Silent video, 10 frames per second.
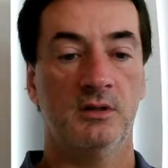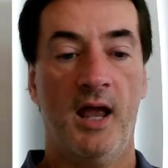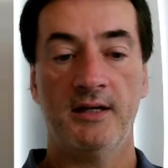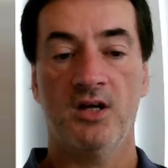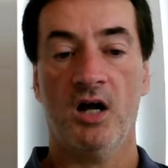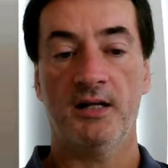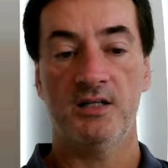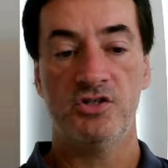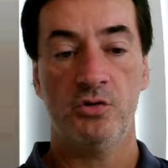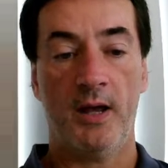and got
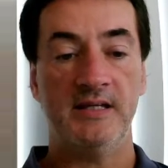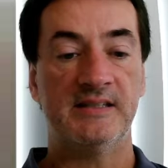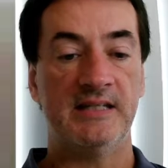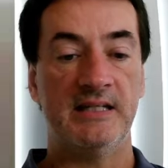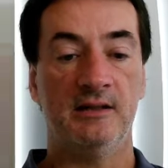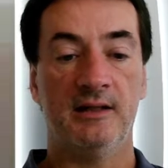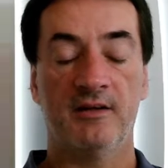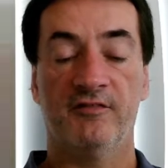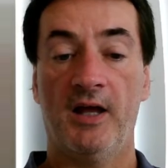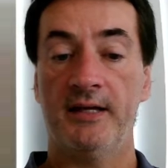into a Citilink
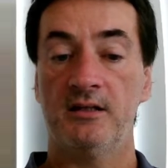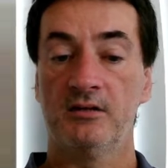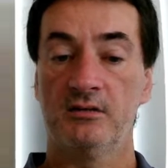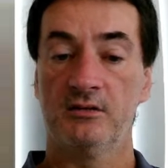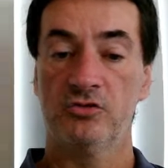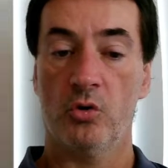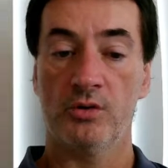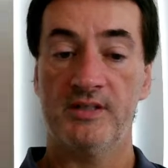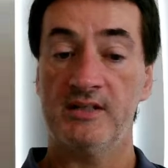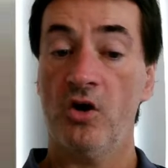flight
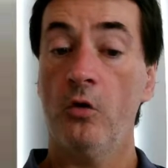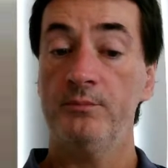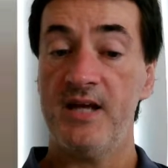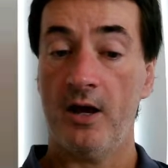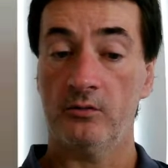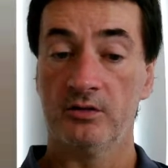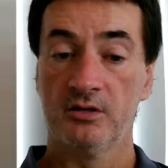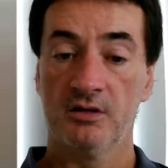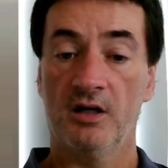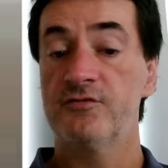towards his hometown
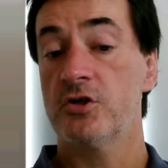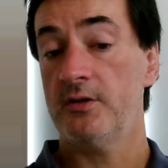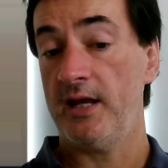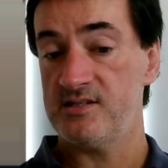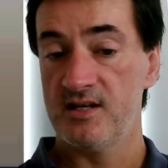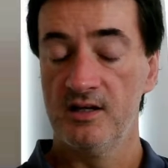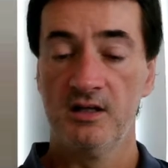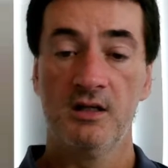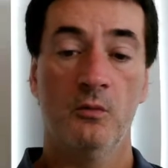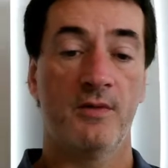of Ternate
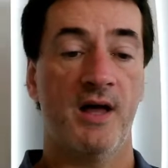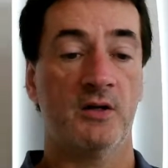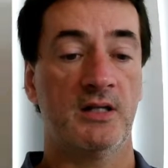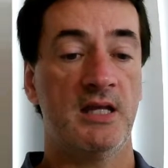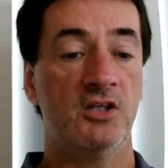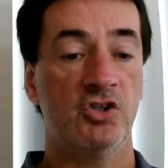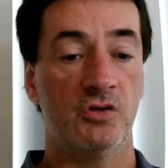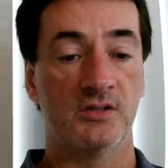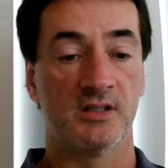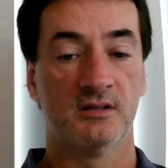without any
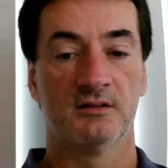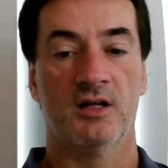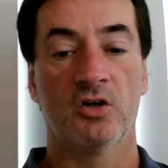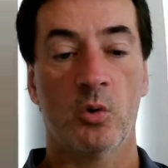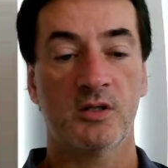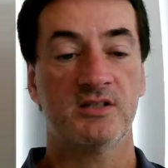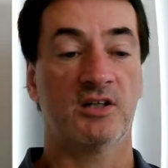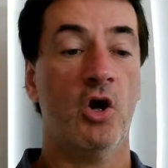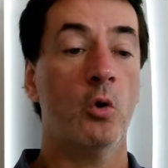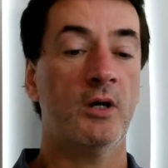issues, according to
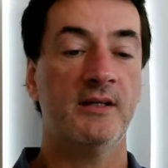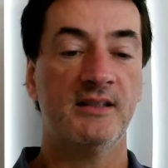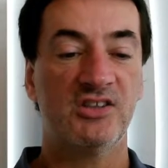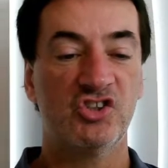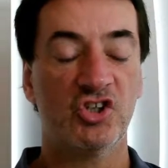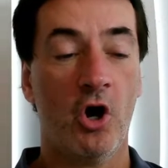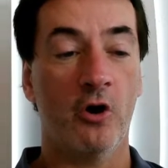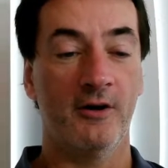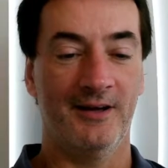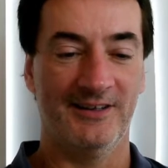Coconuts
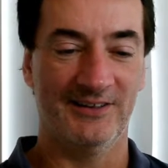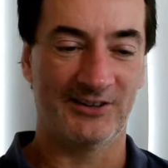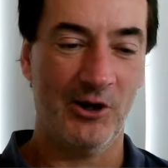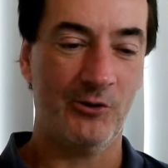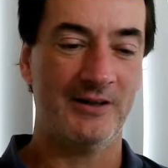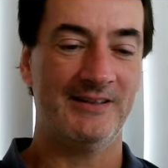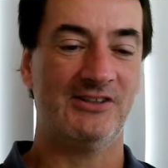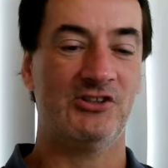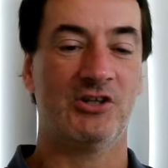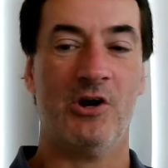Jakarta.
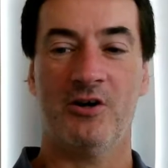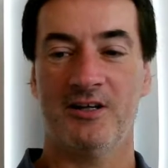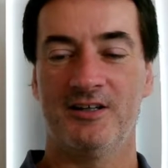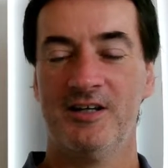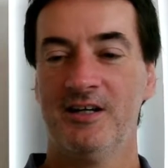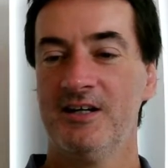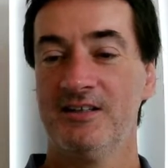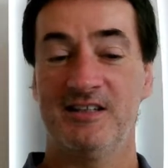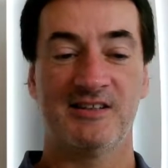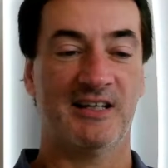Coconuts Jakarta.
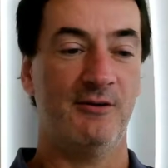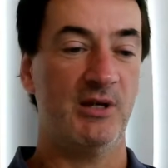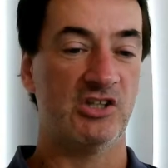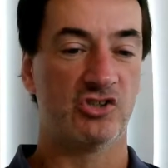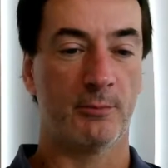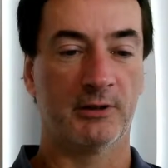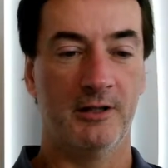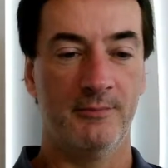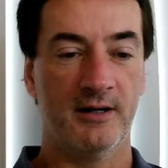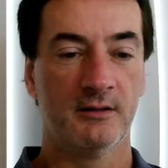Sounds like it'd be a strip
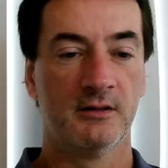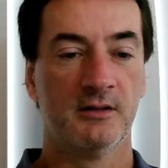club there.